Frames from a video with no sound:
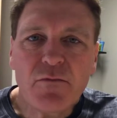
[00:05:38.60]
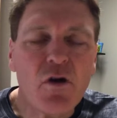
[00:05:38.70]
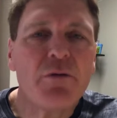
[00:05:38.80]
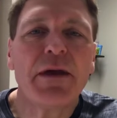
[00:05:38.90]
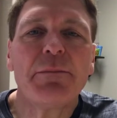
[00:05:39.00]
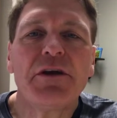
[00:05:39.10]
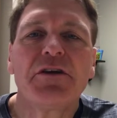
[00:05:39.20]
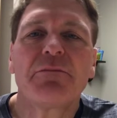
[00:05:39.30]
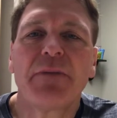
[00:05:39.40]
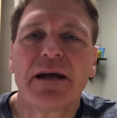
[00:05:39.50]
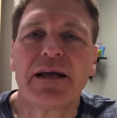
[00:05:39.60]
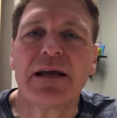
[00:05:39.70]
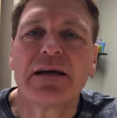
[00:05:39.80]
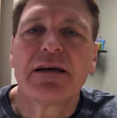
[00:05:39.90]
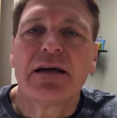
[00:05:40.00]
Or maybe your money.
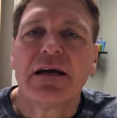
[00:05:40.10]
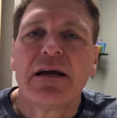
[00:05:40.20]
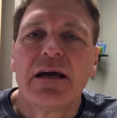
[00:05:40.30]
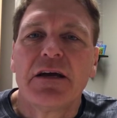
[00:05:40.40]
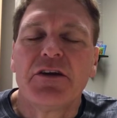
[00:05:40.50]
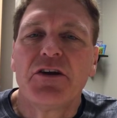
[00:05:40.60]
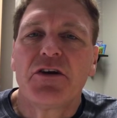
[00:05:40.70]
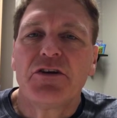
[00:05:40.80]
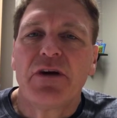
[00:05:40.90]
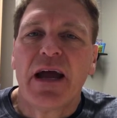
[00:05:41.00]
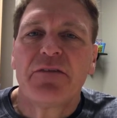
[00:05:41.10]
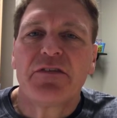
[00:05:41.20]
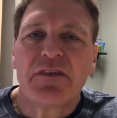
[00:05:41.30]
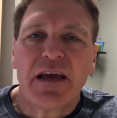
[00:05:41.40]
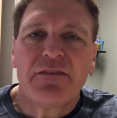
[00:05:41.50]
You know, you have
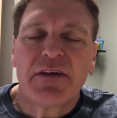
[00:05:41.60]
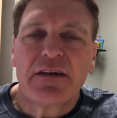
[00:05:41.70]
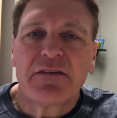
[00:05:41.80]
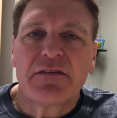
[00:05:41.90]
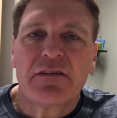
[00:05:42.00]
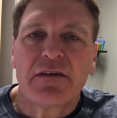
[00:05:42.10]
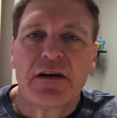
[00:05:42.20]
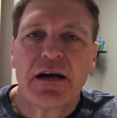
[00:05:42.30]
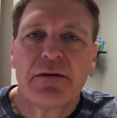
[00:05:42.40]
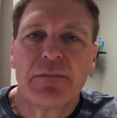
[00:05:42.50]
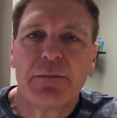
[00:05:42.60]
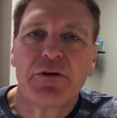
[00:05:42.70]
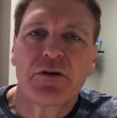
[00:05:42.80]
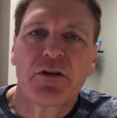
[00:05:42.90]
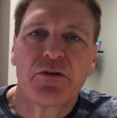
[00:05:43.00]
savings. Maybe
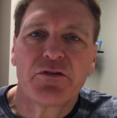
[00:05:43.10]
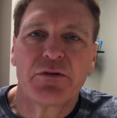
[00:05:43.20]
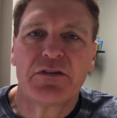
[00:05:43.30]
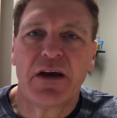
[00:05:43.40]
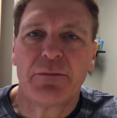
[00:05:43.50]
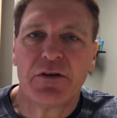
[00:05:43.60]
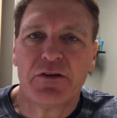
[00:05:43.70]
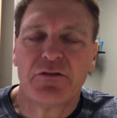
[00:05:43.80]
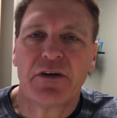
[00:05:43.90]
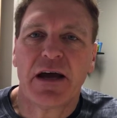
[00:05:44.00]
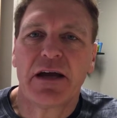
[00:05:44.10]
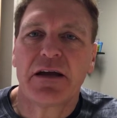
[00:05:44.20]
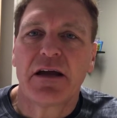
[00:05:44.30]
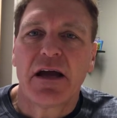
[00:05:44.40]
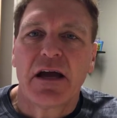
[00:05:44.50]
you're close to retirement and you've got
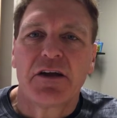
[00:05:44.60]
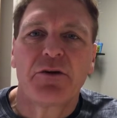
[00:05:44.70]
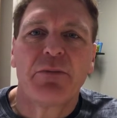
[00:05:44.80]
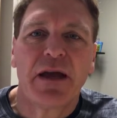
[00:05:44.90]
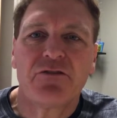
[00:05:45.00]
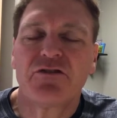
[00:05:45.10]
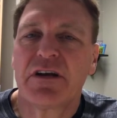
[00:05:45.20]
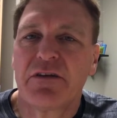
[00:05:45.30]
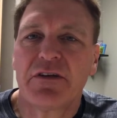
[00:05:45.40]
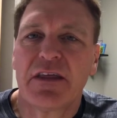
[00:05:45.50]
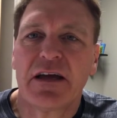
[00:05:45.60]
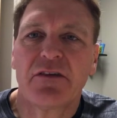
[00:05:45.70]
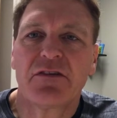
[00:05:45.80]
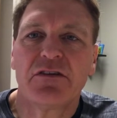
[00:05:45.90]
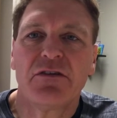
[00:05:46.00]
your pension and everything
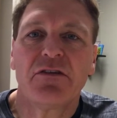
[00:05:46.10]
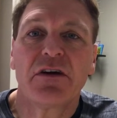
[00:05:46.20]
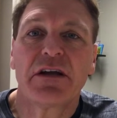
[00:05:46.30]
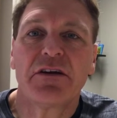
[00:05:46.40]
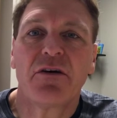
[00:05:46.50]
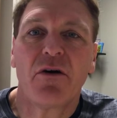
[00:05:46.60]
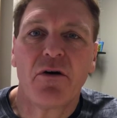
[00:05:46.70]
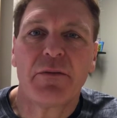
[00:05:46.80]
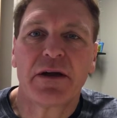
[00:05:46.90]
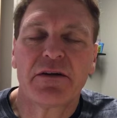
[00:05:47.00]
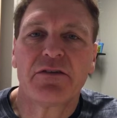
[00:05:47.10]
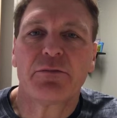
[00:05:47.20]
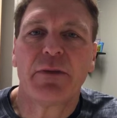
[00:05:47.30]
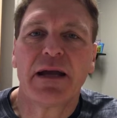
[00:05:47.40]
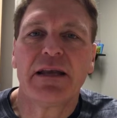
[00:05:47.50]
else. And you look and you go, oh my
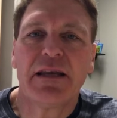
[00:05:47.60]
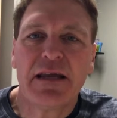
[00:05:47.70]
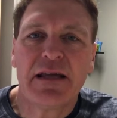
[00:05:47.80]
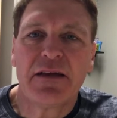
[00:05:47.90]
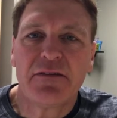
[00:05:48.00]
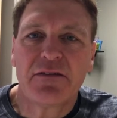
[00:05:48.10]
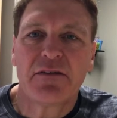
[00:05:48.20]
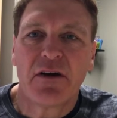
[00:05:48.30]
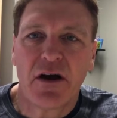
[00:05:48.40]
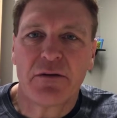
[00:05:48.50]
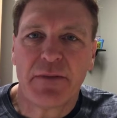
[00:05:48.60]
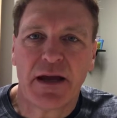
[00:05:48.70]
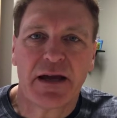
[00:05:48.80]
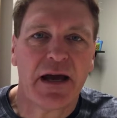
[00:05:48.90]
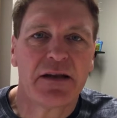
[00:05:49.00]
goodness, my needs are
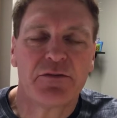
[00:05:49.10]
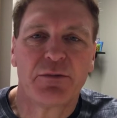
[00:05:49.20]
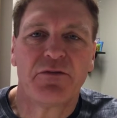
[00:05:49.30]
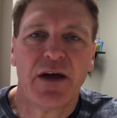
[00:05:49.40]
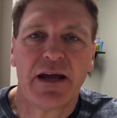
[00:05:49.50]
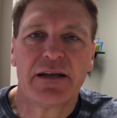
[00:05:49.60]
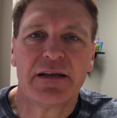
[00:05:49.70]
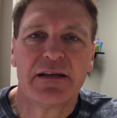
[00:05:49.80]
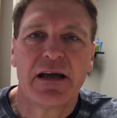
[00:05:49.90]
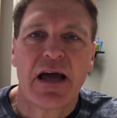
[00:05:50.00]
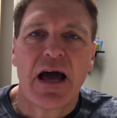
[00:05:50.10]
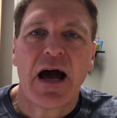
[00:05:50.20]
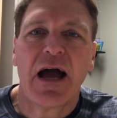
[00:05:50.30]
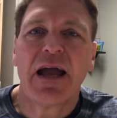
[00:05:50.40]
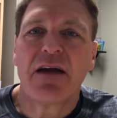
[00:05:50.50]
met. God has provided.
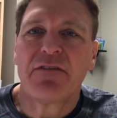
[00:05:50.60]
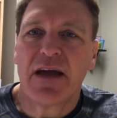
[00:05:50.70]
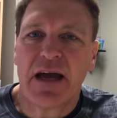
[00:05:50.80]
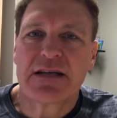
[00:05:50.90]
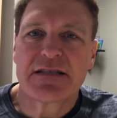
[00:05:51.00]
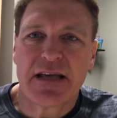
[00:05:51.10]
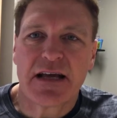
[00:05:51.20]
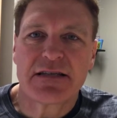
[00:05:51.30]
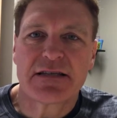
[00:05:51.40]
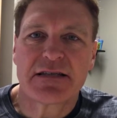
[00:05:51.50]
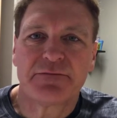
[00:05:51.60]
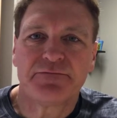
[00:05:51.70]
I have excess.